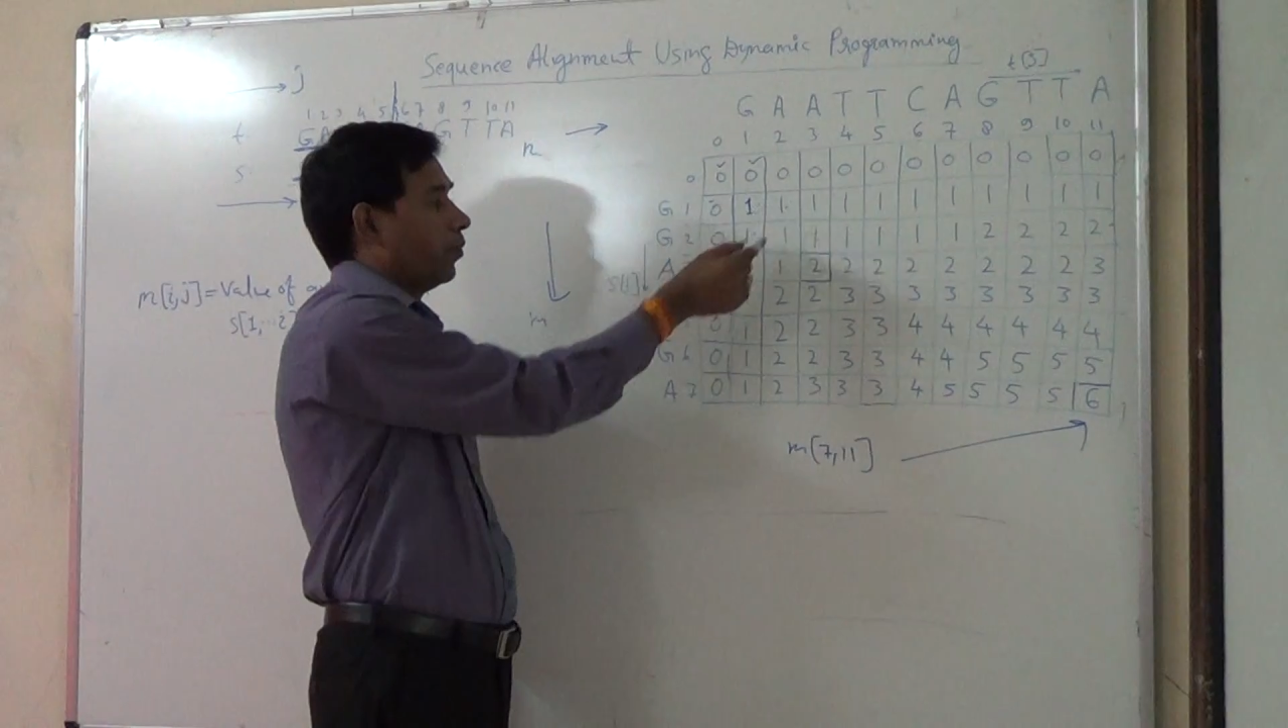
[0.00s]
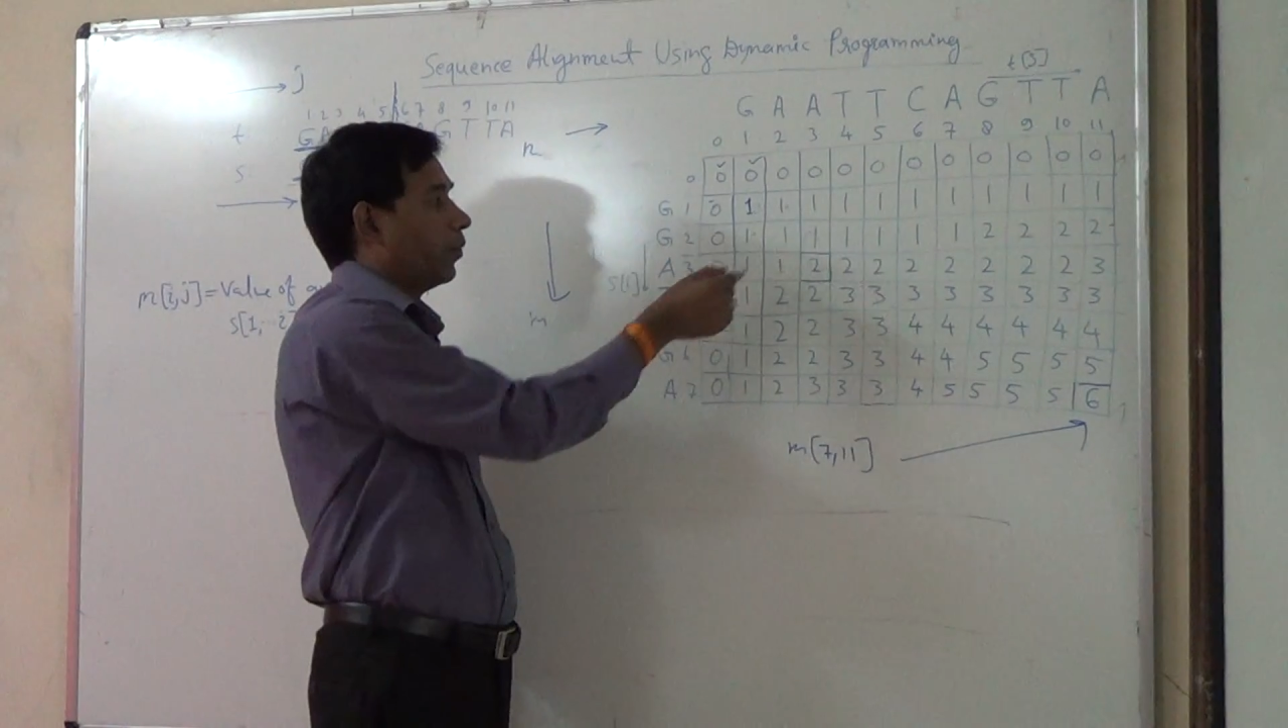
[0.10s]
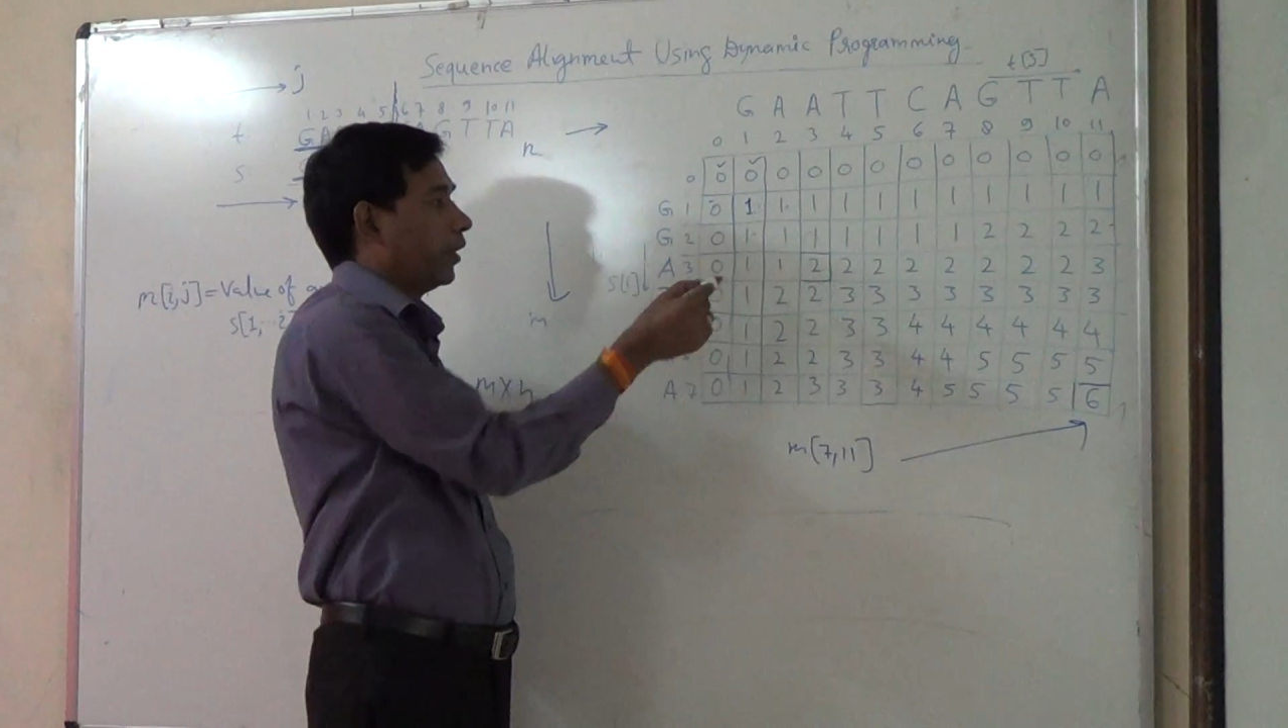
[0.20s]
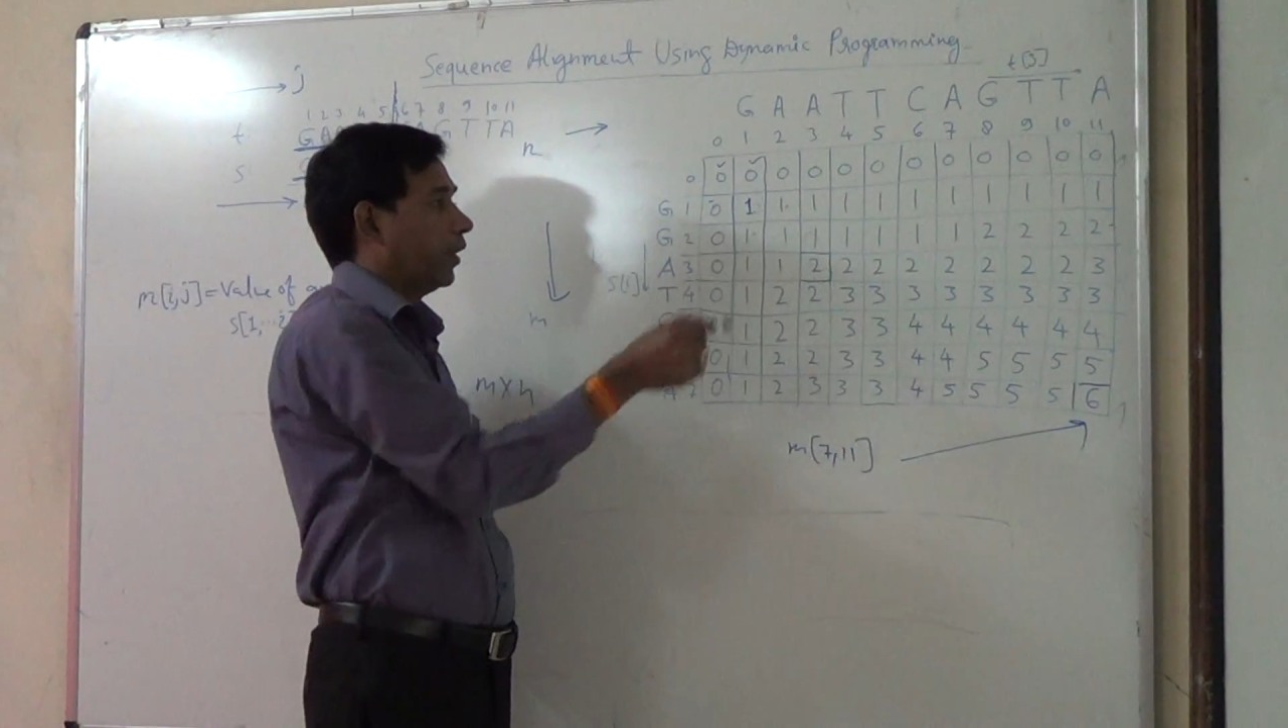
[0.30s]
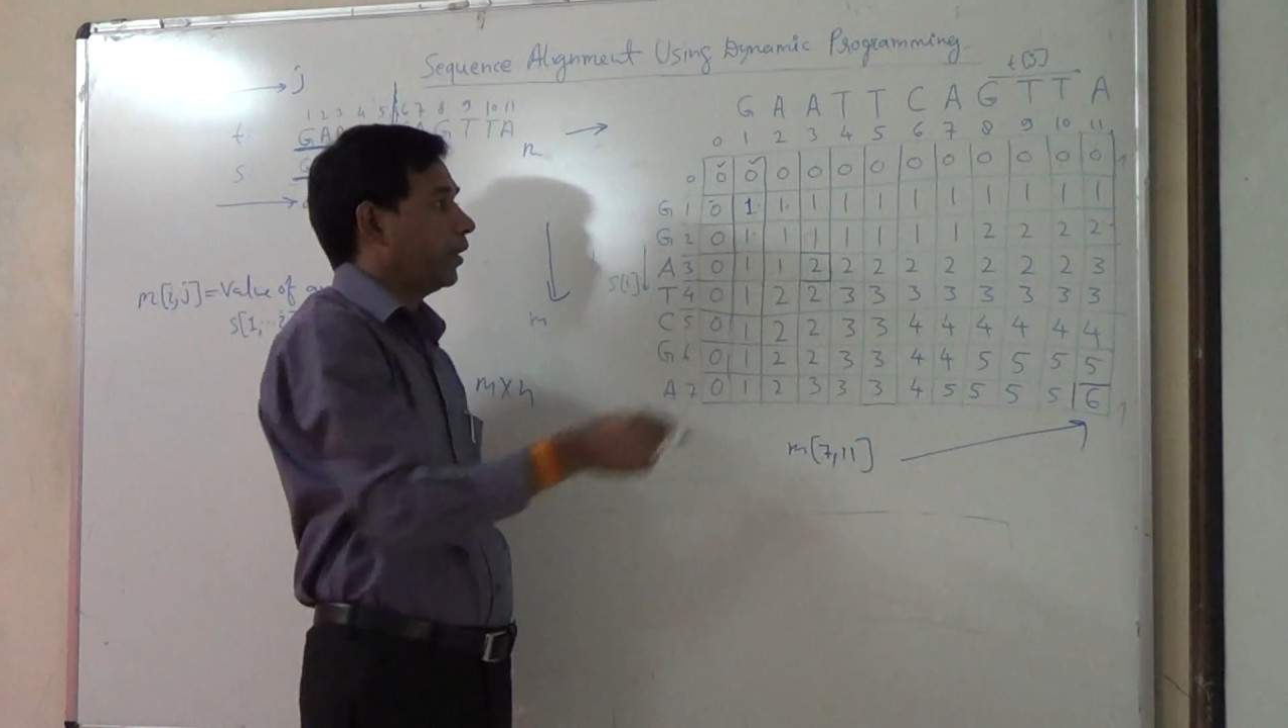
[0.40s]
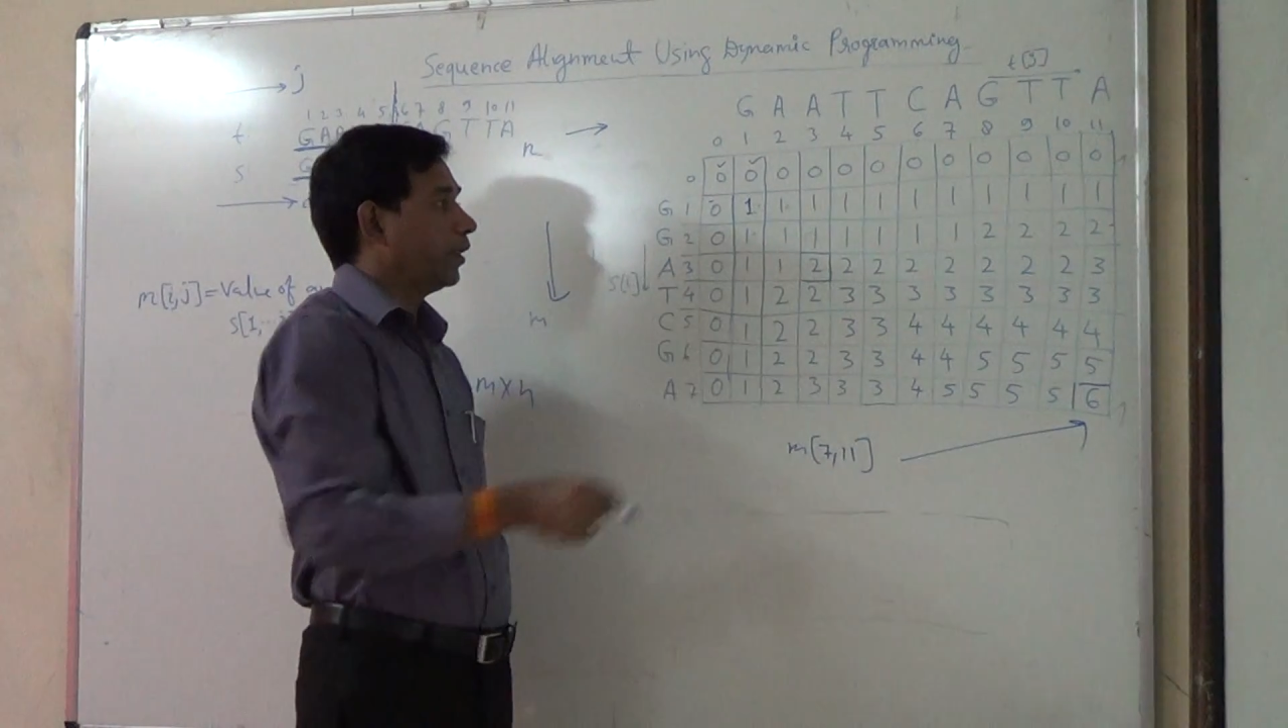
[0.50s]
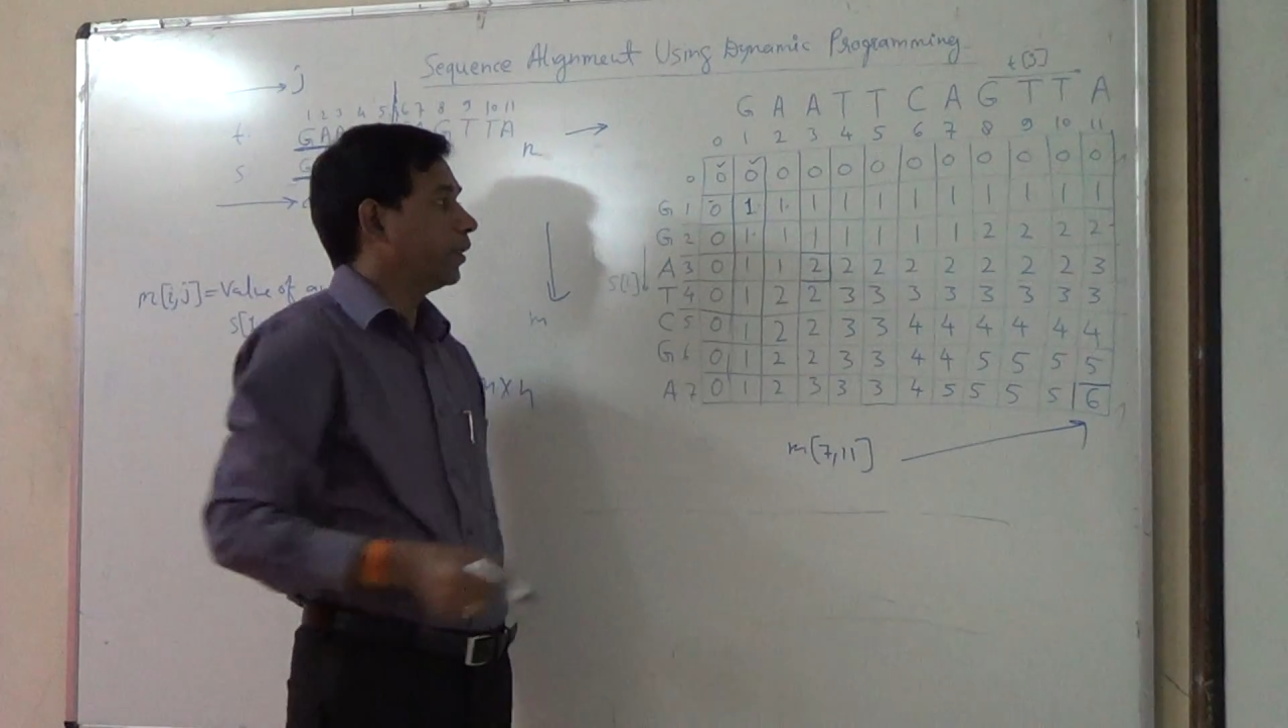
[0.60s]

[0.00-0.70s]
by adding